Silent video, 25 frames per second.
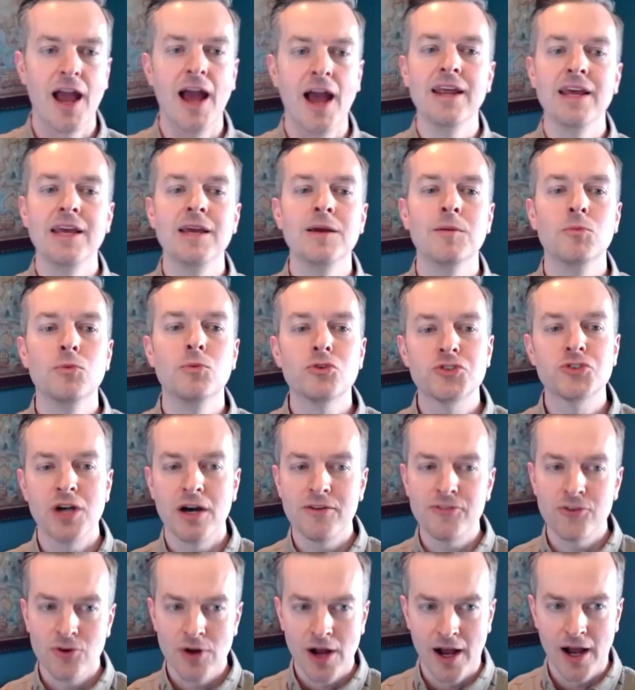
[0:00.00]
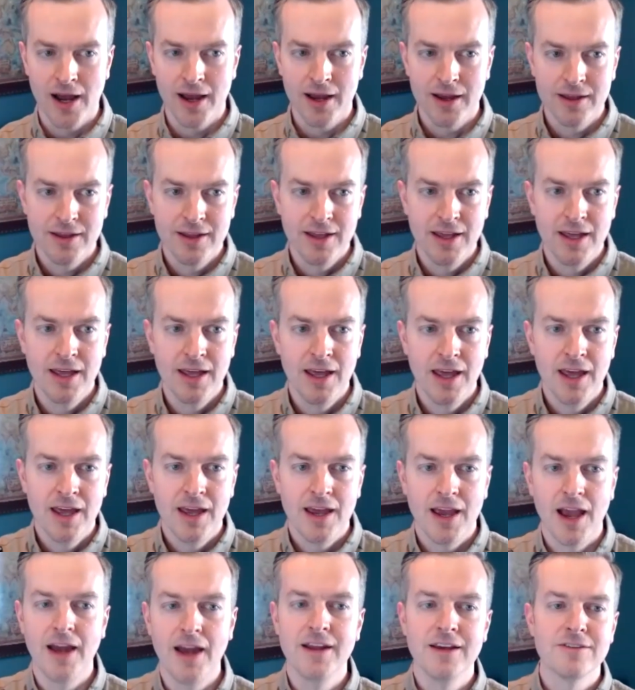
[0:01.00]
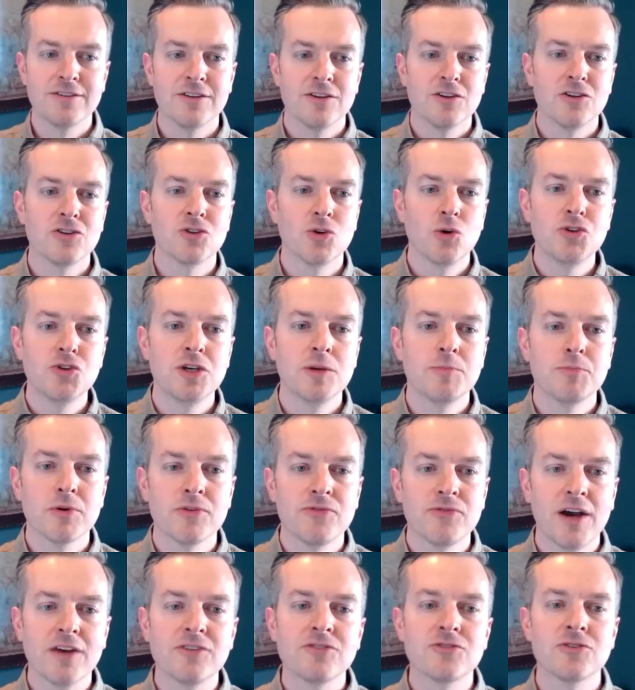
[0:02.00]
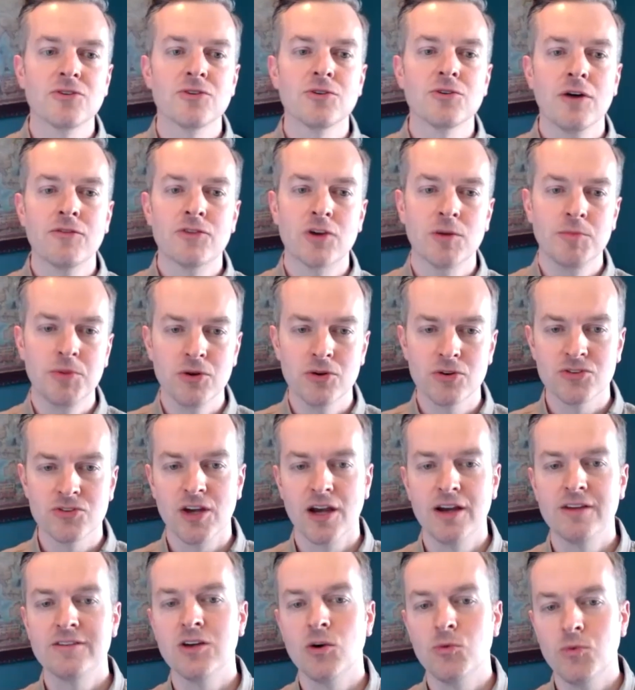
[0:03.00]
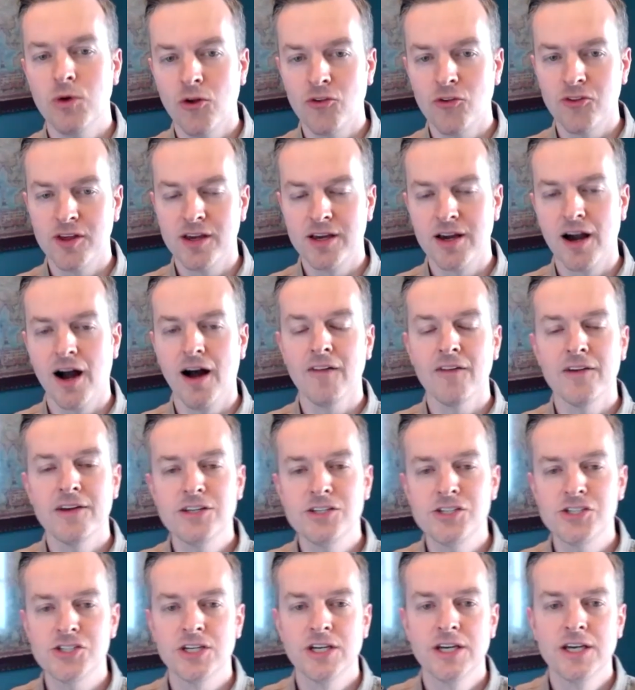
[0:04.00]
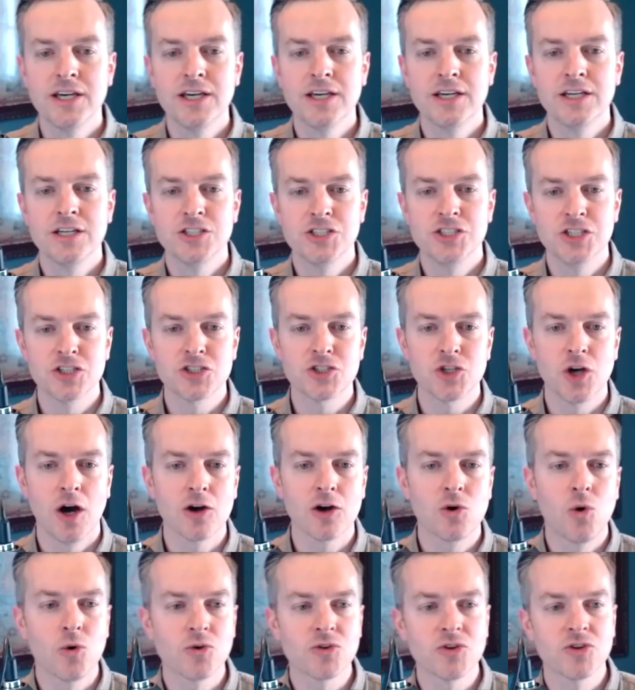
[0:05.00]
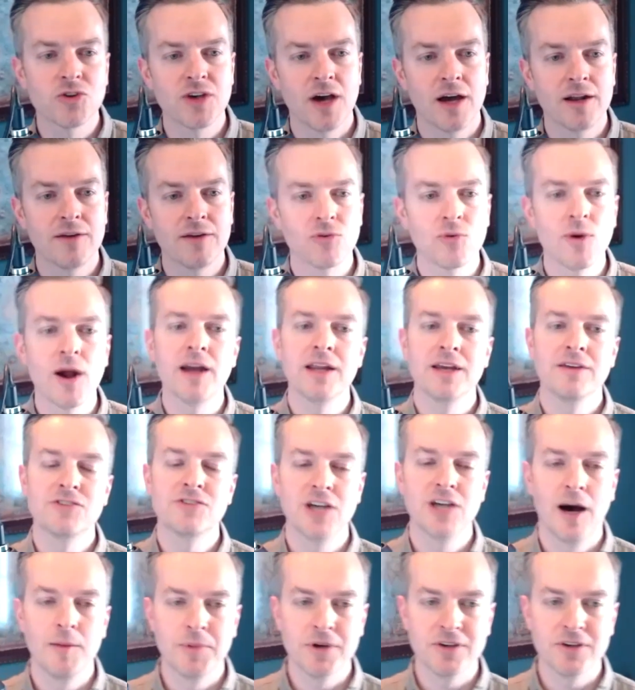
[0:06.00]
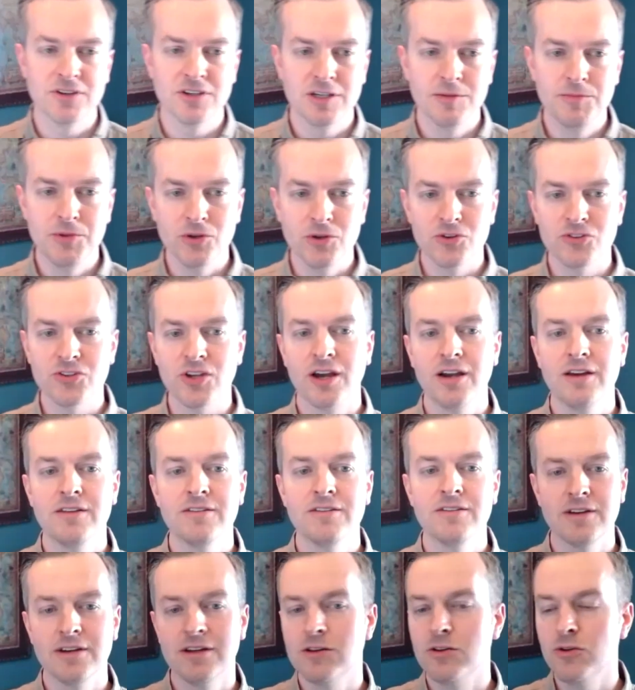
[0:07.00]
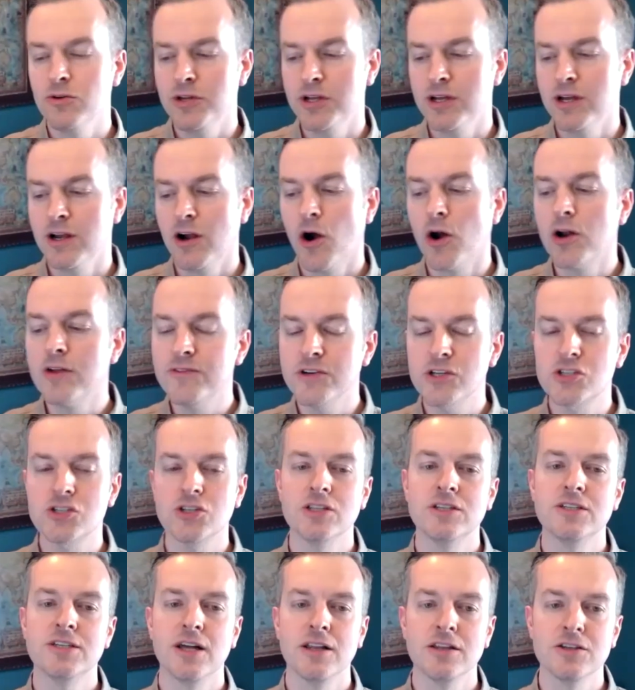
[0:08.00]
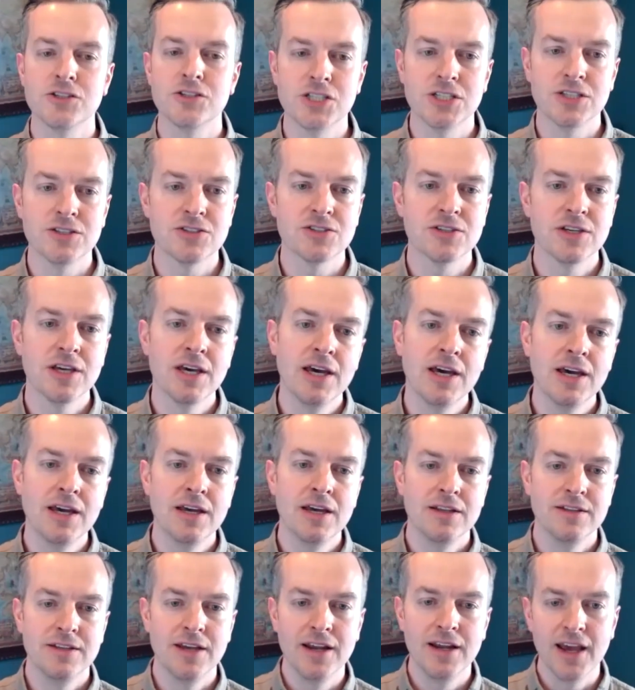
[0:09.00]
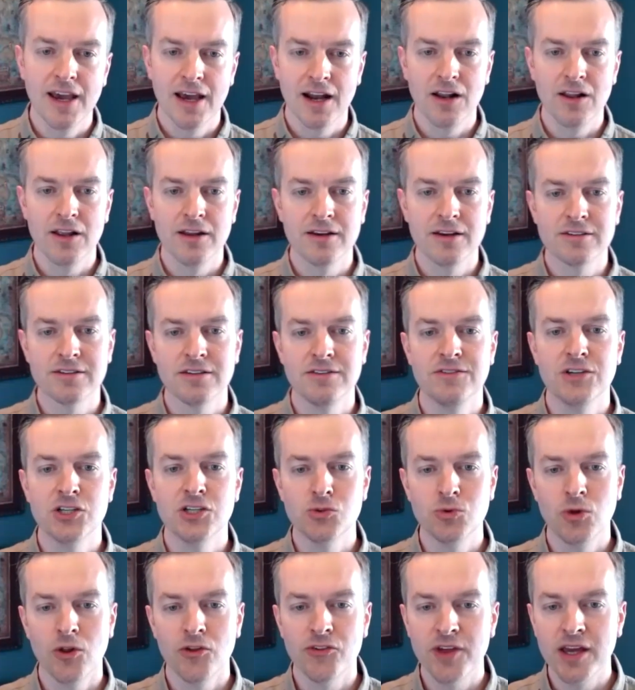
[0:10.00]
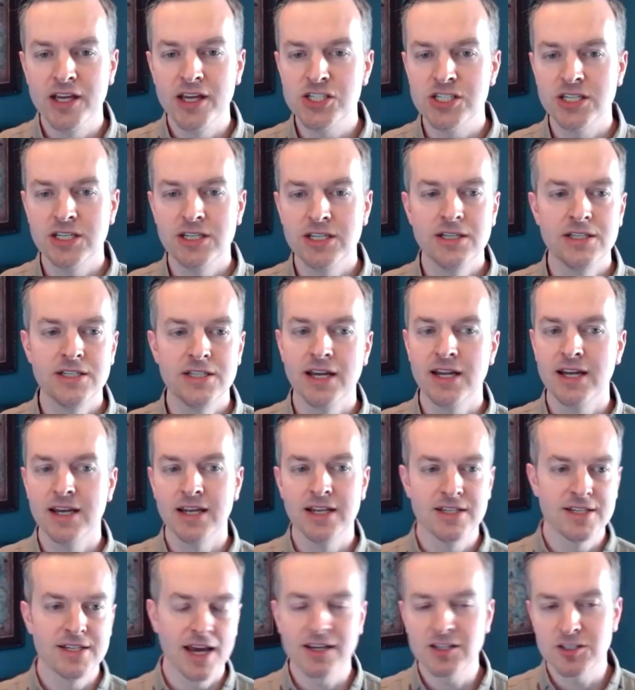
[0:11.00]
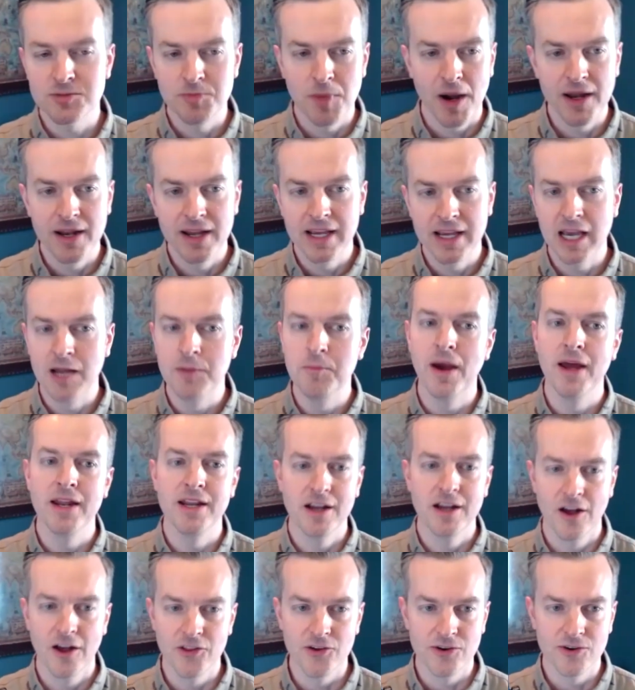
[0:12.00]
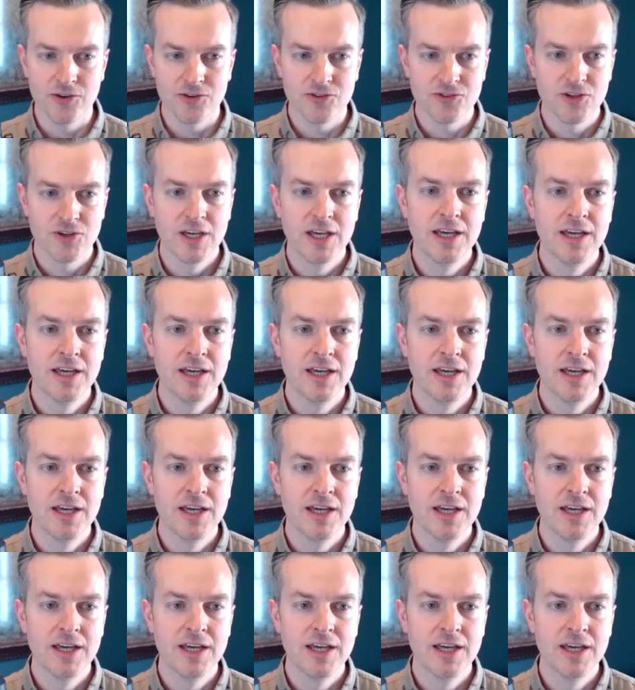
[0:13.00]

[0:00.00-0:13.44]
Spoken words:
Mustafaraj. Eni is an associate professor of computer science at Wellesley College. She has taught courses on a variety of topics in computer science, including artificial intelligence, data analytics and visualization, data and text mining, and many others.